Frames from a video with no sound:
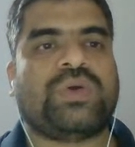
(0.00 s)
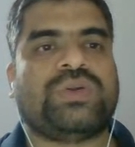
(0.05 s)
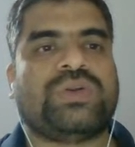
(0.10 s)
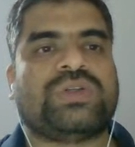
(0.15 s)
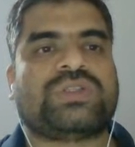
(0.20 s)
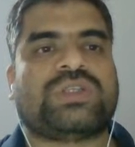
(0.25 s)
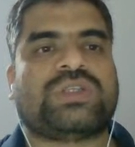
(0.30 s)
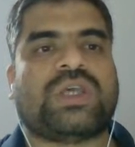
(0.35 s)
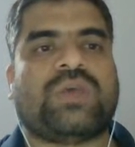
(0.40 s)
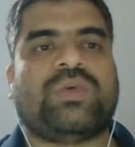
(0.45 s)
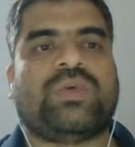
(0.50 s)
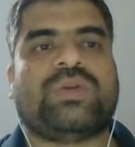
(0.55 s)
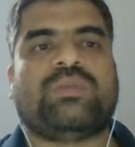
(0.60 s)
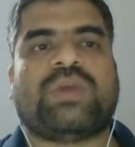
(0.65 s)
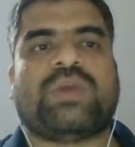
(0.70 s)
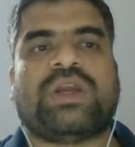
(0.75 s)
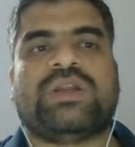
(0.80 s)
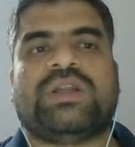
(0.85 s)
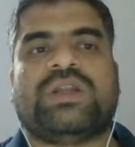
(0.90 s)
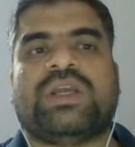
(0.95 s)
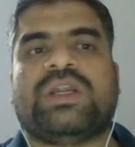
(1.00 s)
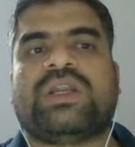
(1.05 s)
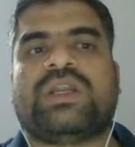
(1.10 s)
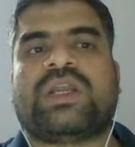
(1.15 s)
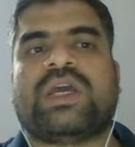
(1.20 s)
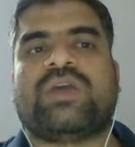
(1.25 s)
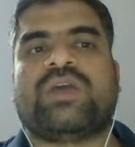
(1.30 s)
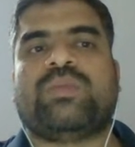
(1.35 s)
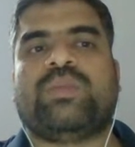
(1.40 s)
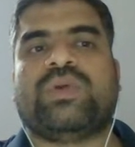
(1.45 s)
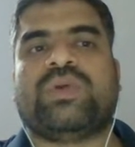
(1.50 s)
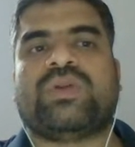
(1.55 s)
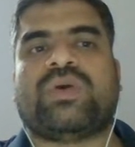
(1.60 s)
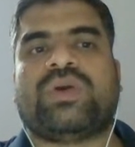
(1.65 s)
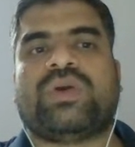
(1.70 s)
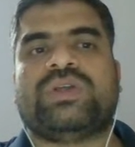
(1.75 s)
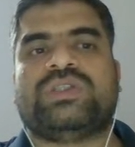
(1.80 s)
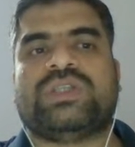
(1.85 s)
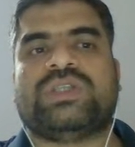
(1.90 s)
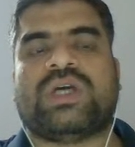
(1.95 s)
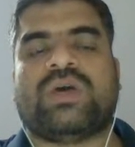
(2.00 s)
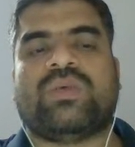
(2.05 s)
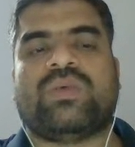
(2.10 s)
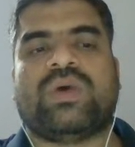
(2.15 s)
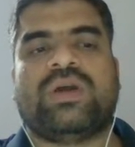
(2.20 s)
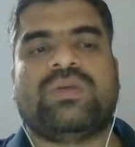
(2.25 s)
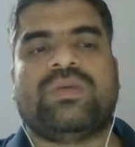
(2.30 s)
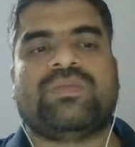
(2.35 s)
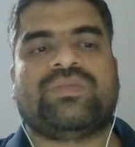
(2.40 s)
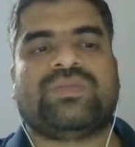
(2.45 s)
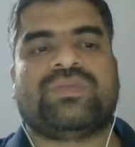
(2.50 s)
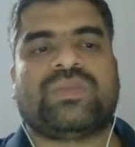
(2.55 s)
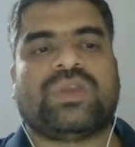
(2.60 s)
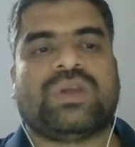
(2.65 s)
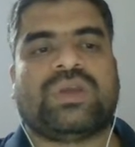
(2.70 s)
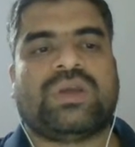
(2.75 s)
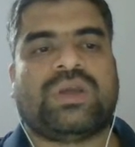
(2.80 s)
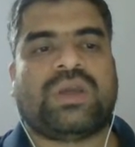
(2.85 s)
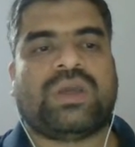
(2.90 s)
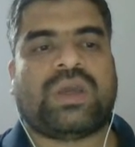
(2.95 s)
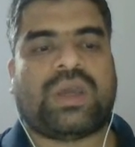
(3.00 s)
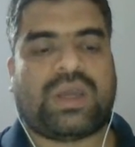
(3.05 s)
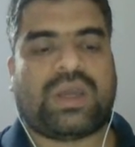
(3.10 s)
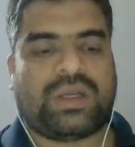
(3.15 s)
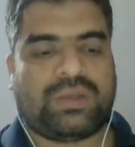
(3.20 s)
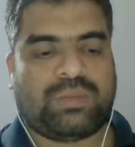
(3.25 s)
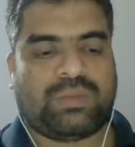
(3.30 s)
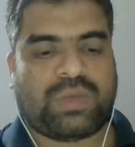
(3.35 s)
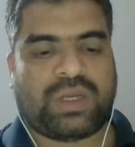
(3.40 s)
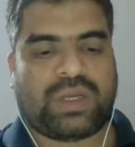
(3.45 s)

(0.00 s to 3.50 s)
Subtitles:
to save in my D drive Binoy Java, and